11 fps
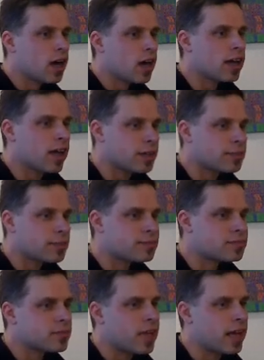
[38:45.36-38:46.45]
Okay.
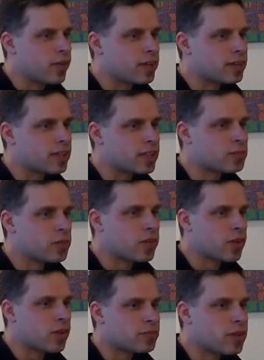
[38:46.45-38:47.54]
Anyway, let's move
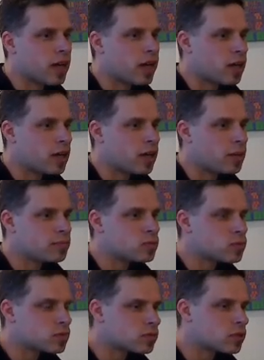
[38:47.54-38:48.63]
on.
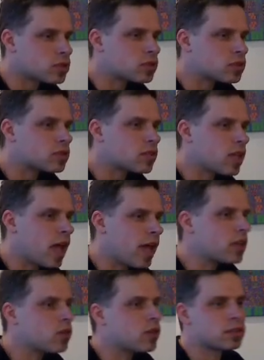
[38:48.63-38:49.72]
So just
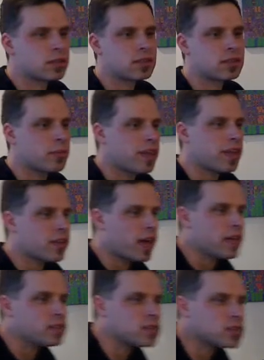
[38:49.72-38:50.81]
having a look at some of the other
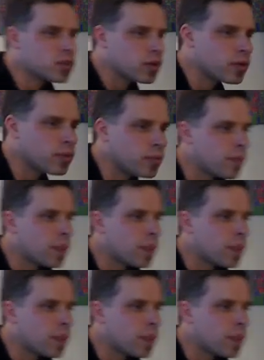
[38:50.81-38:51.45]
cases. So,